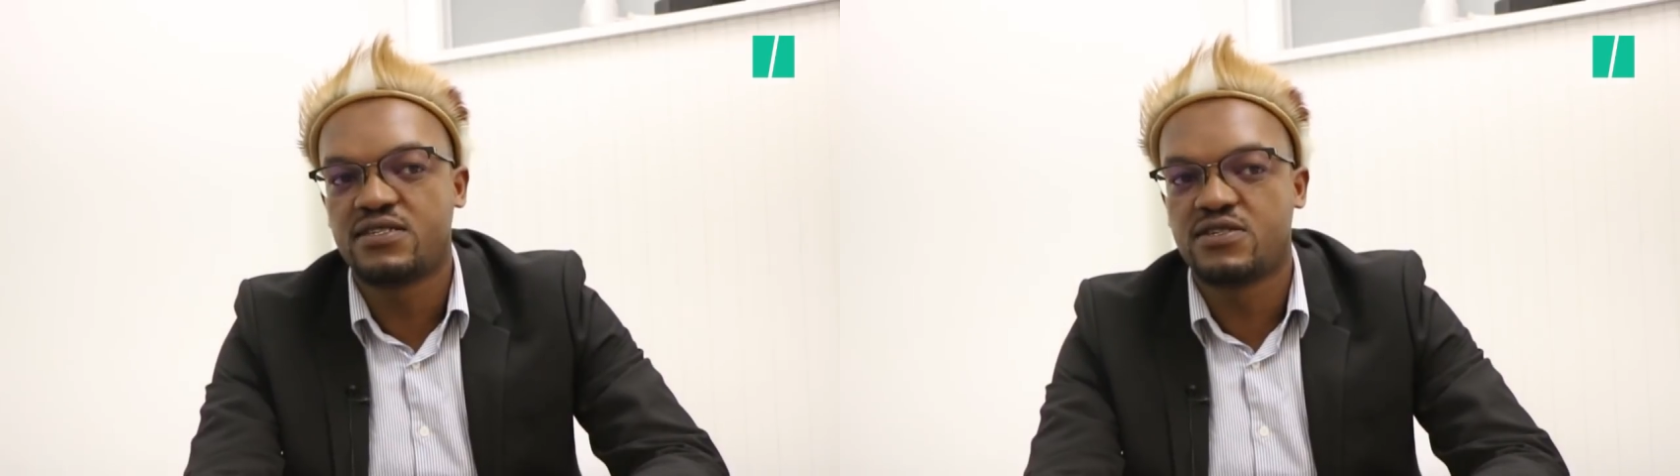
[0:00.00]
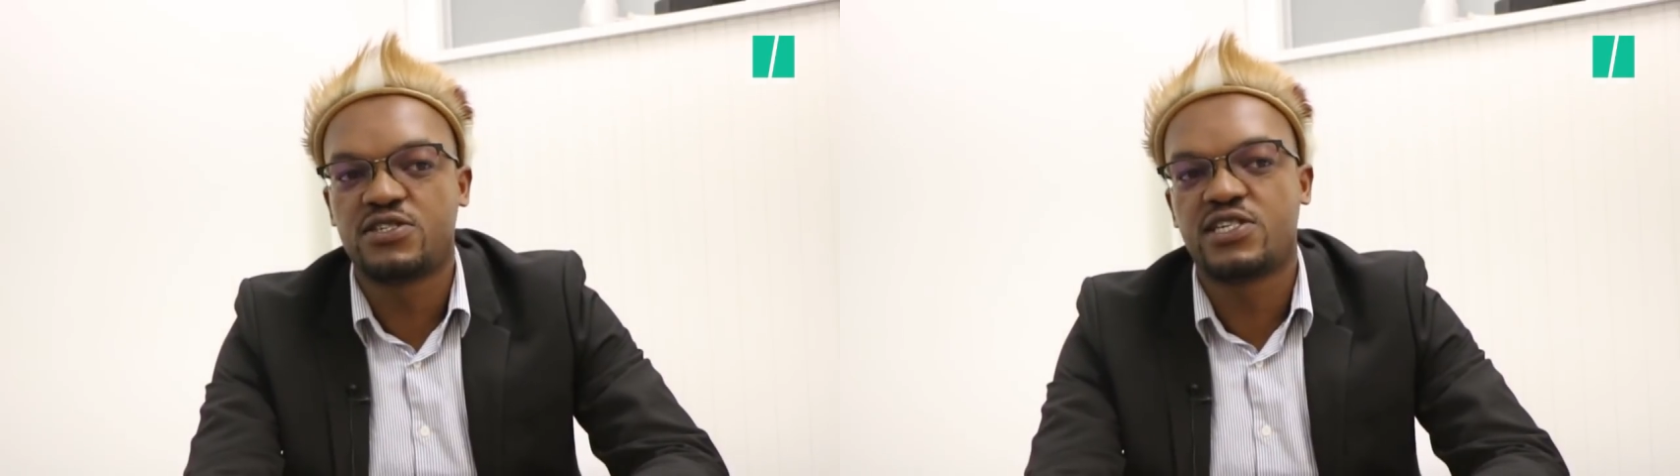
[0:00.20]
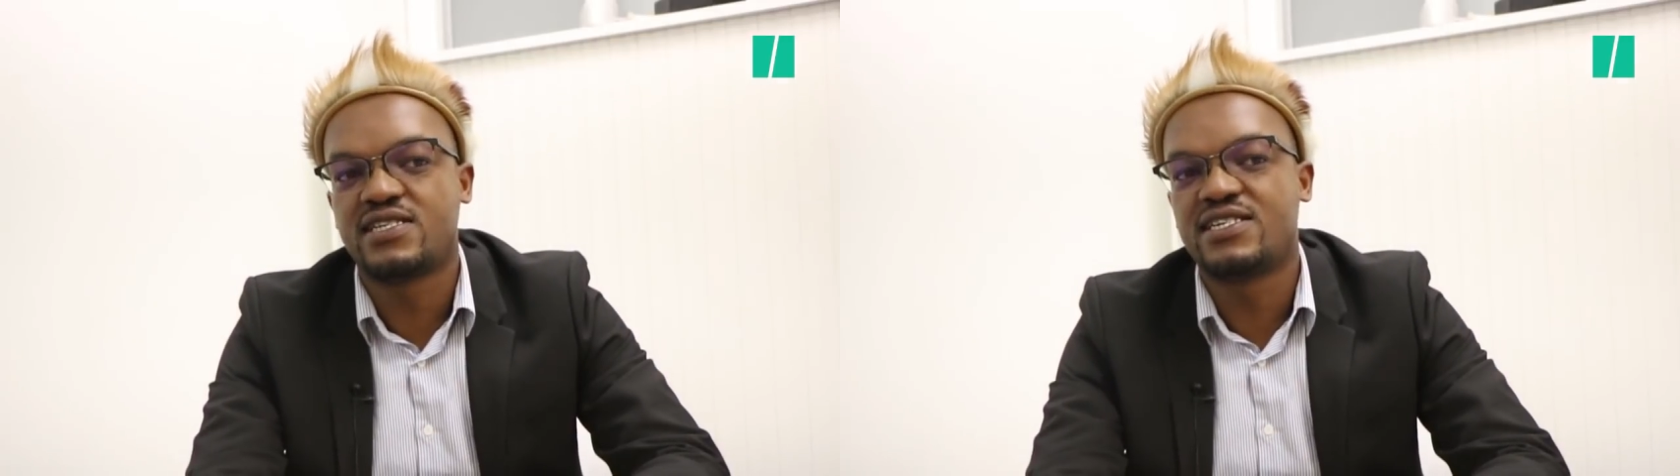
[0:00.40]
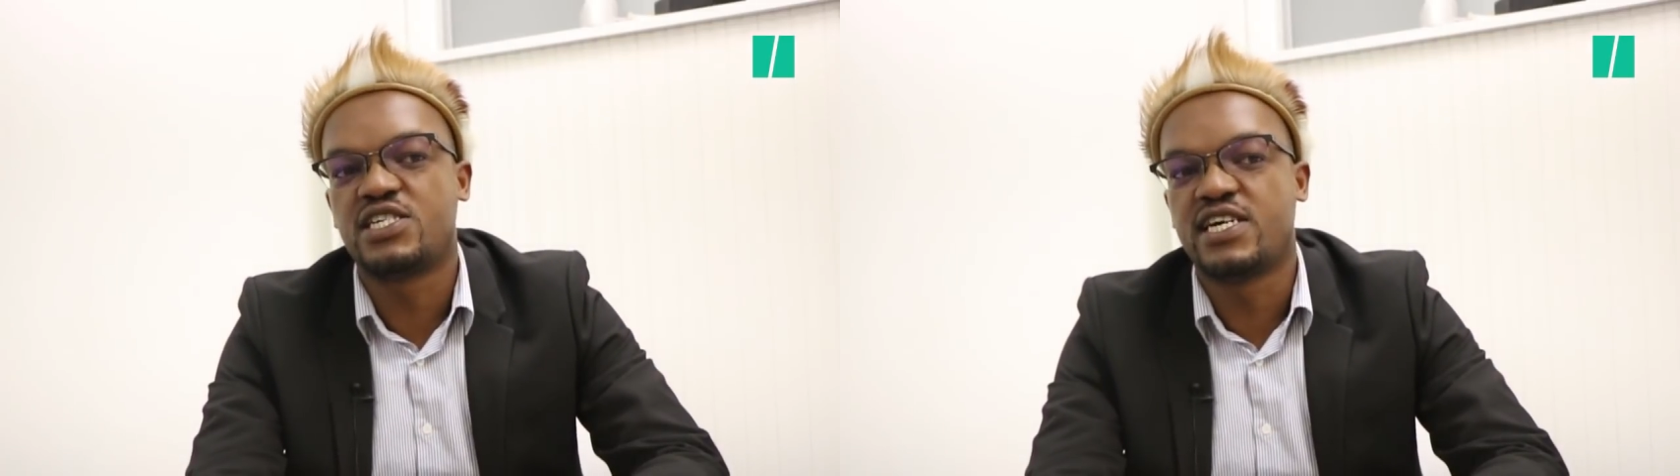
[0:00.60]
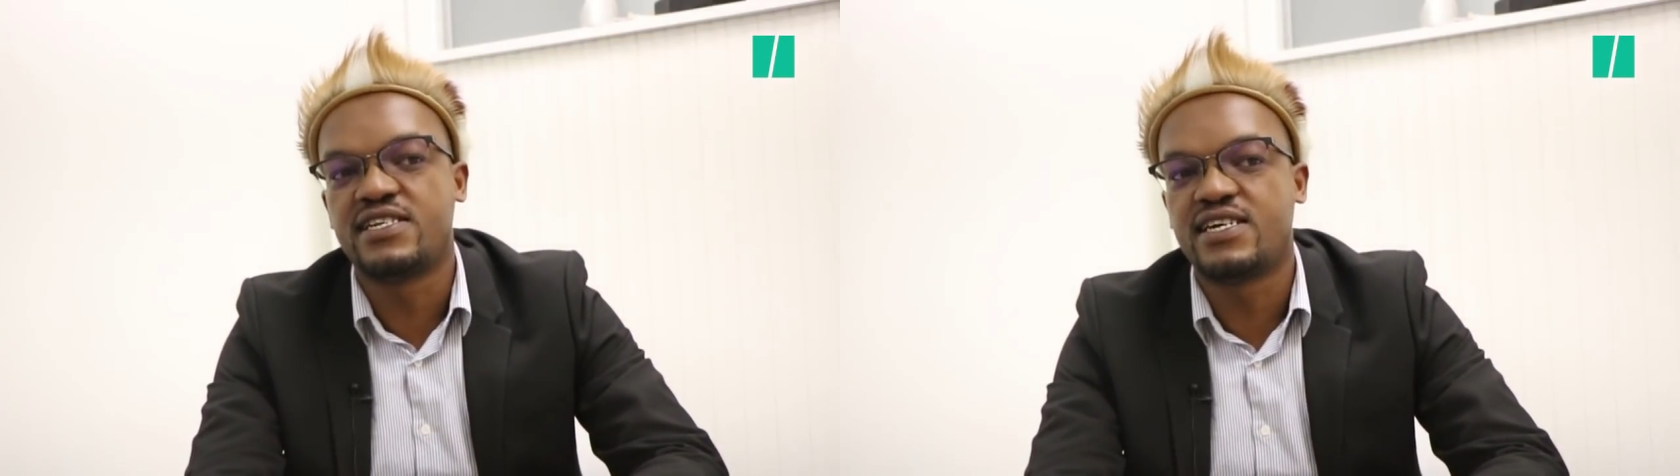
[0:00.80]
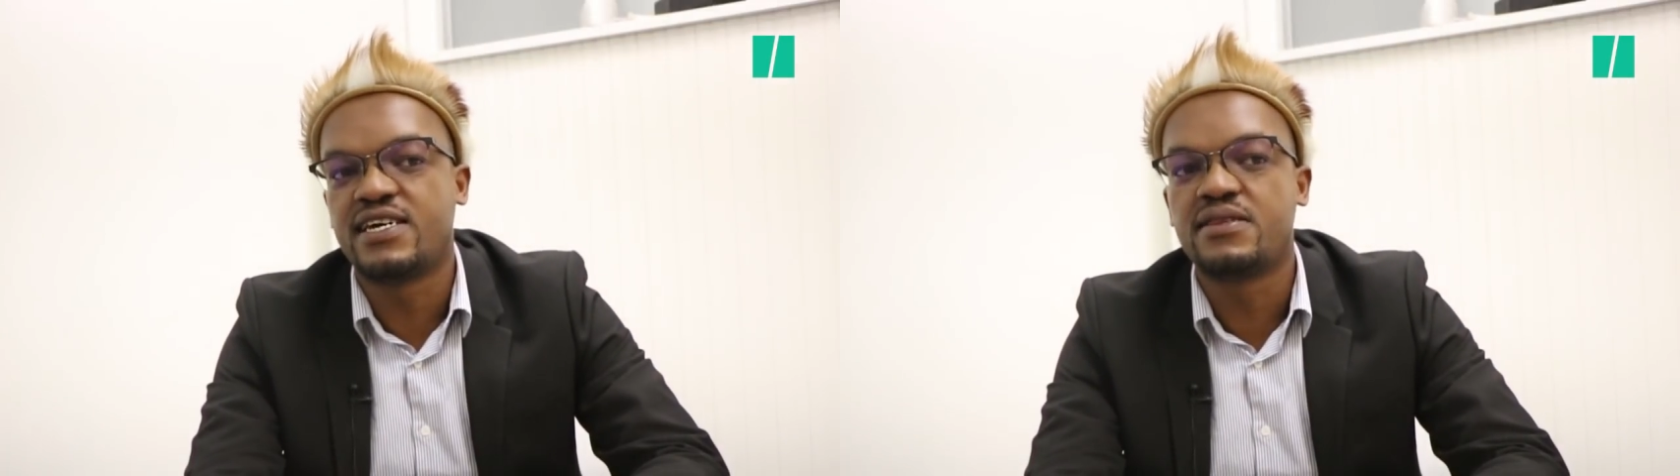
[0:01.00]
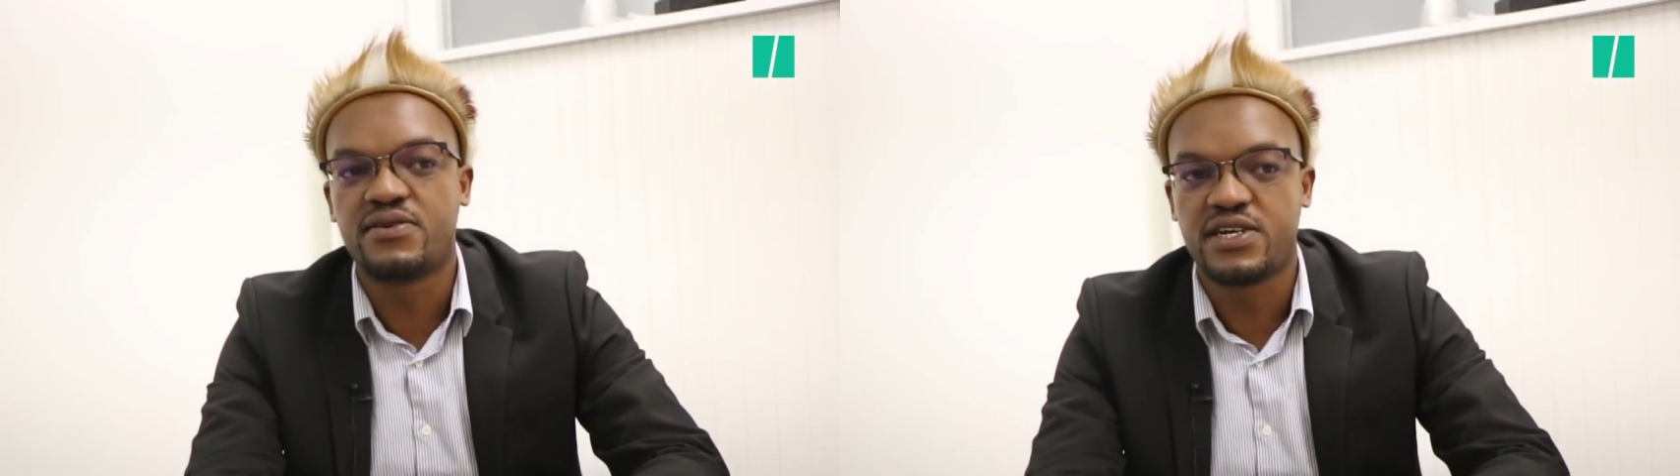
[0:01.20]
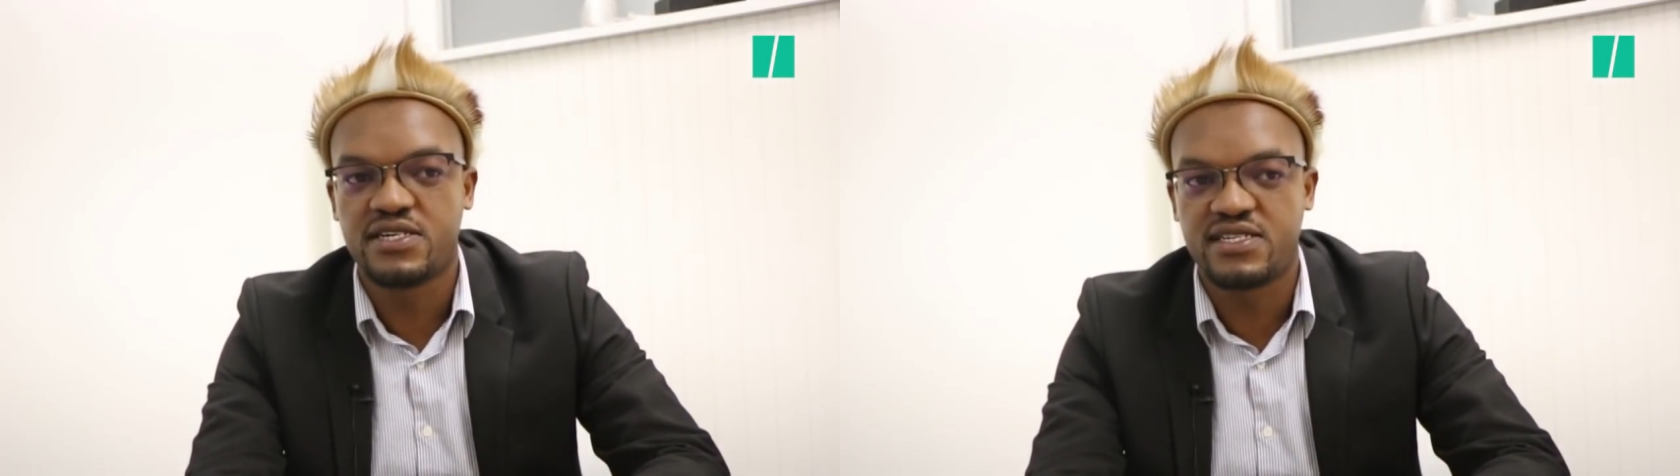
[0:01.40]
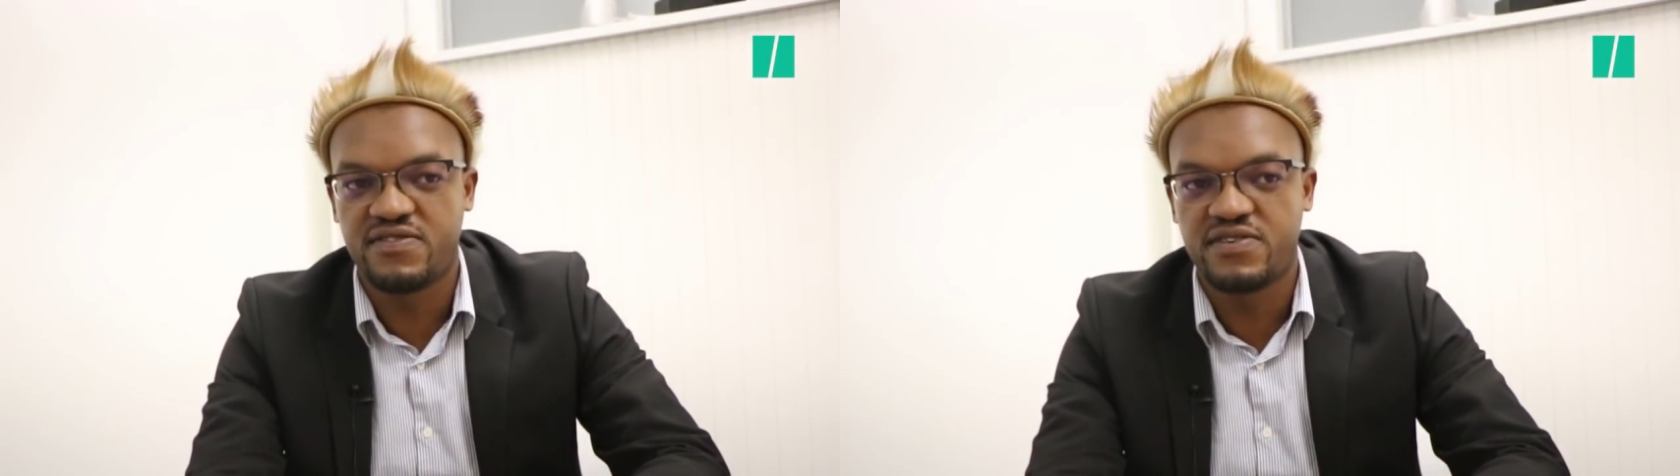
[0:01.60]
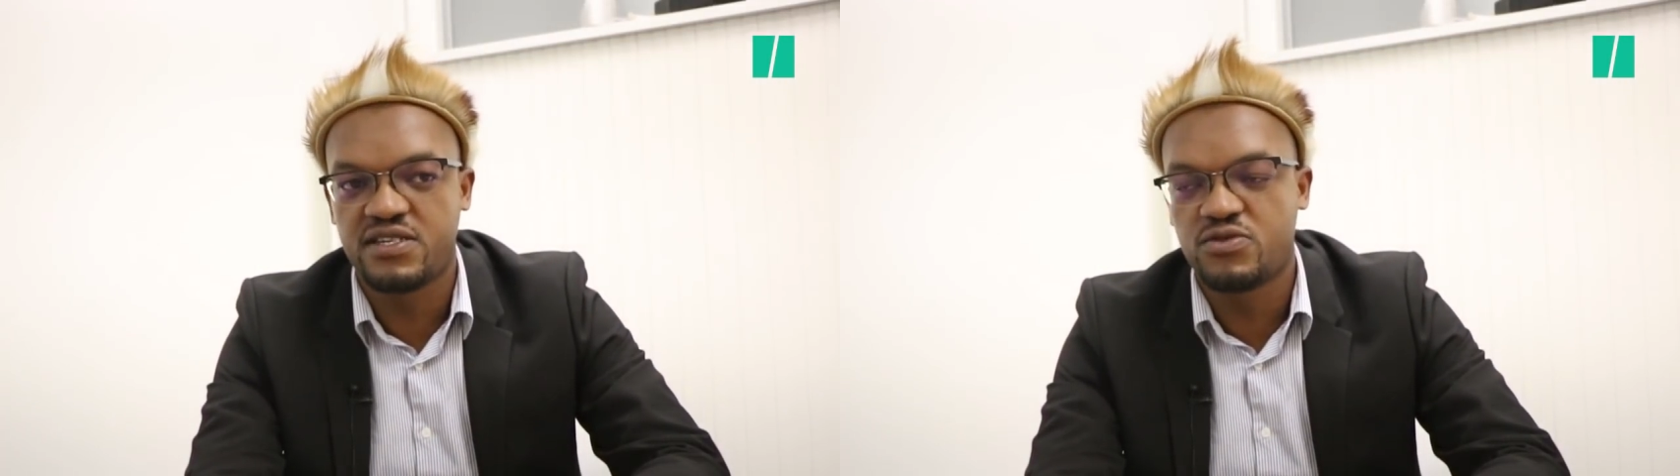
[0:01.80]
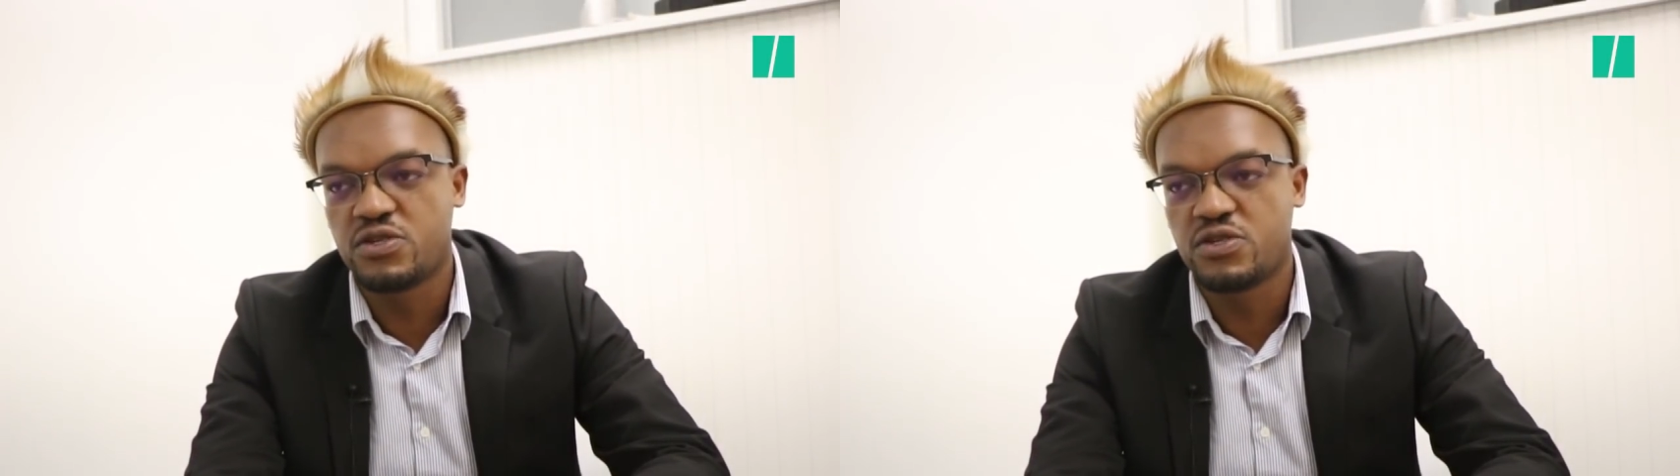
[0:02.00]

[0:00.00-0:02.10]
it's not just the gender and the racial diversity